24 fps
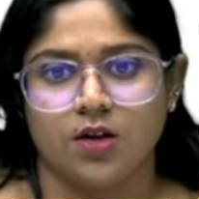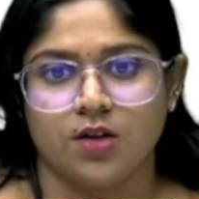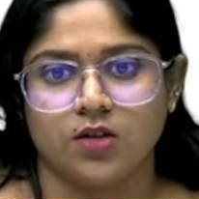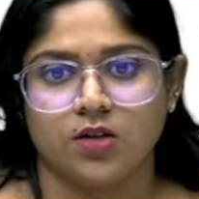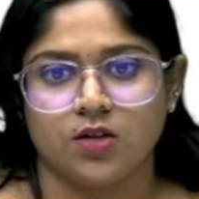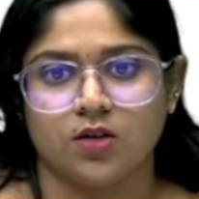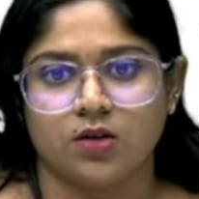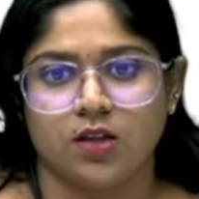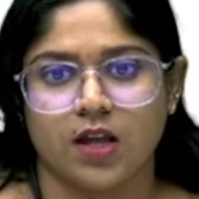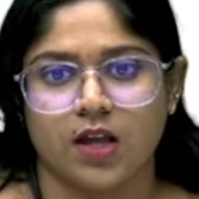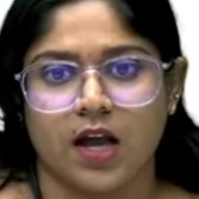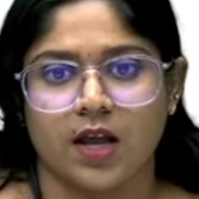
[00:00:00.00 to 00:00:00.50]

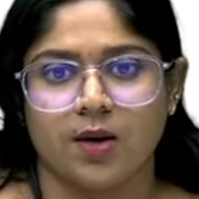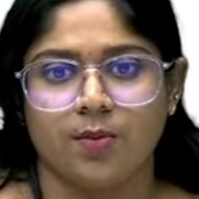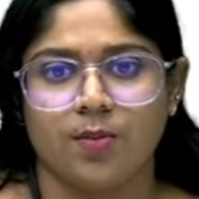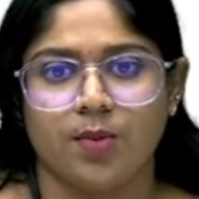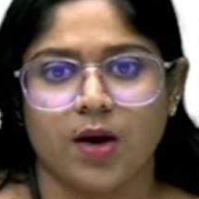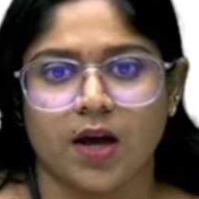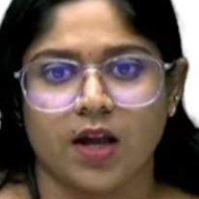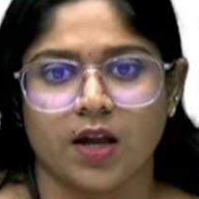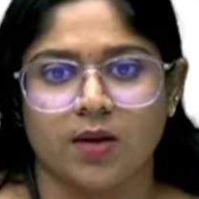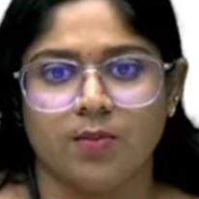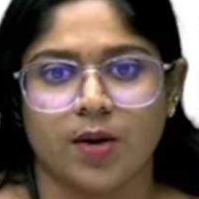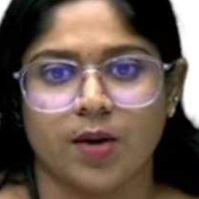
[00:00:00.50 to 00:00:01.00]
So
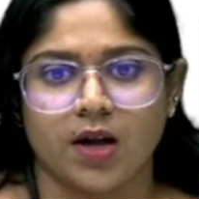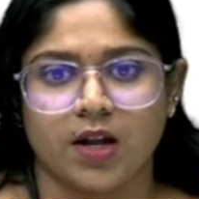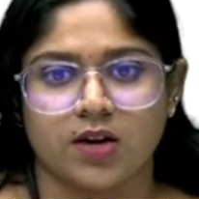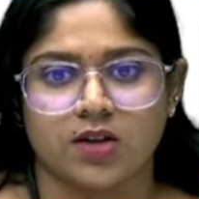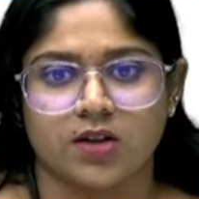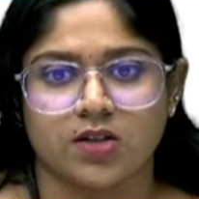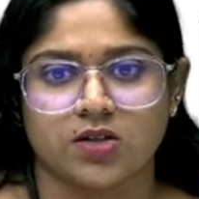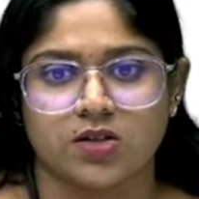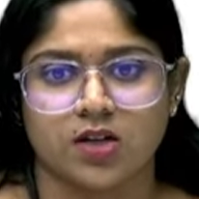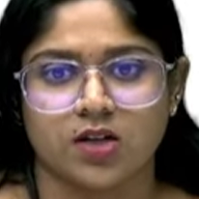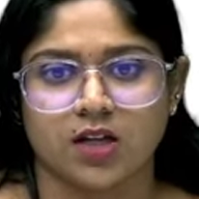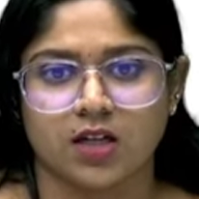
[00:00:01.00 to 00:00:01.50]
thereby, by
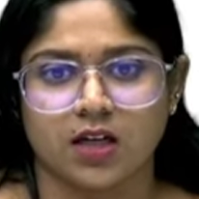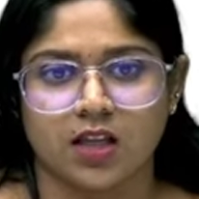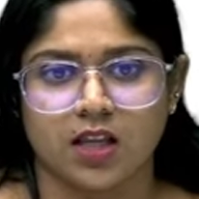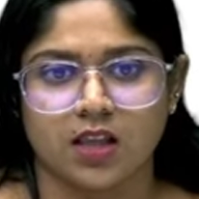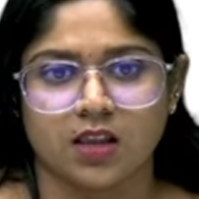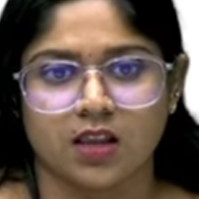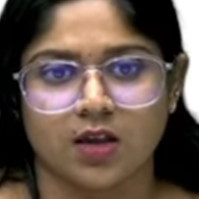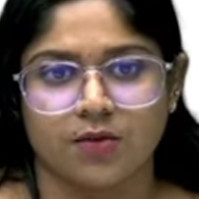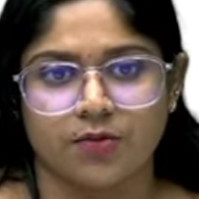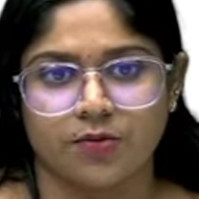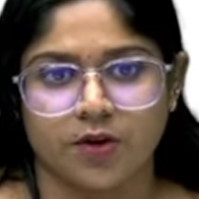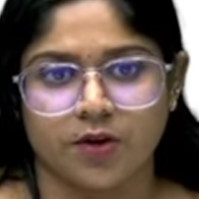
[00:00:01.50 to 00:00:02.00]

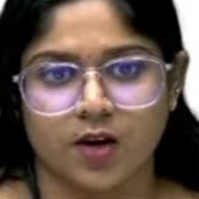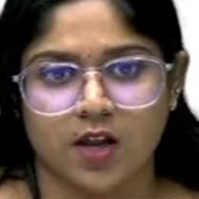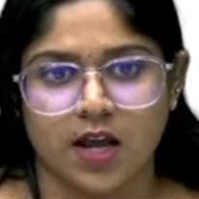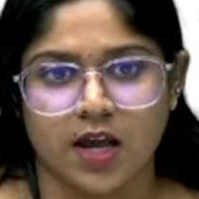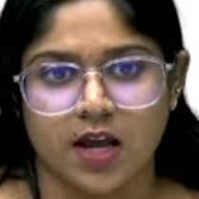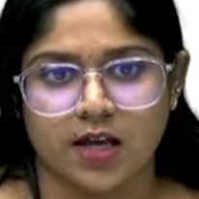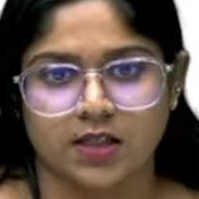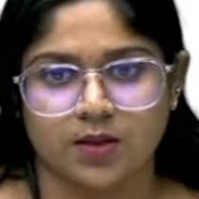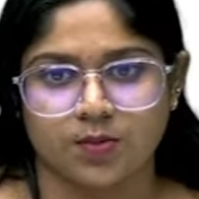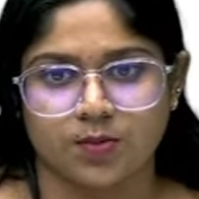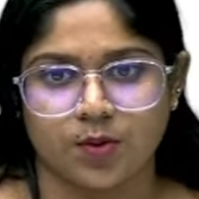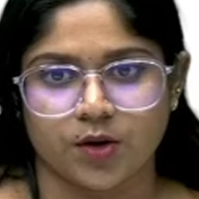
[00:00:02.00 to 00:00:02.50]
restricting the free
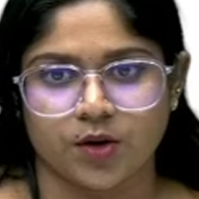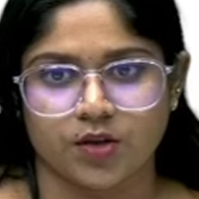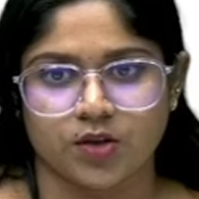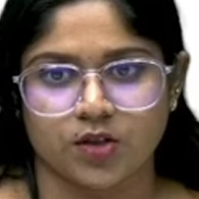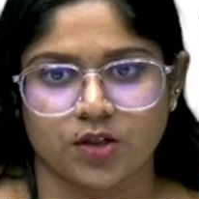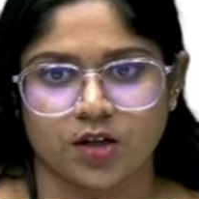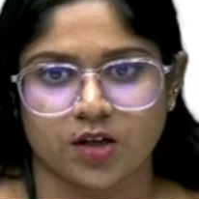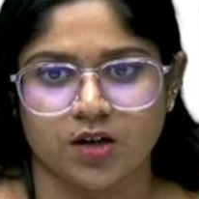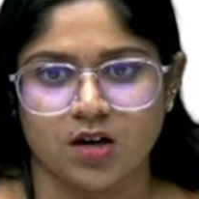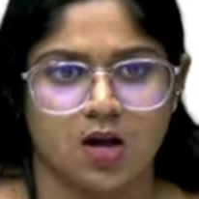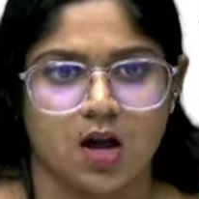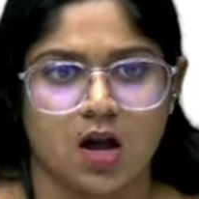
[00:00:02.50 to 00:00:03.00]

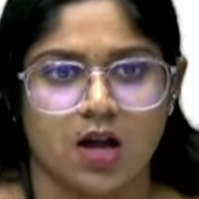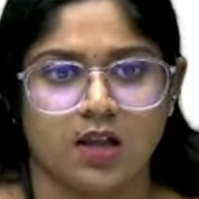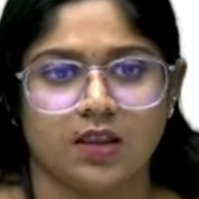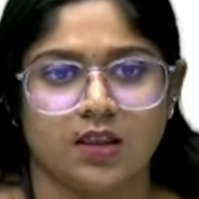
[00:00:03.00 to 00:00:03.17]
expression,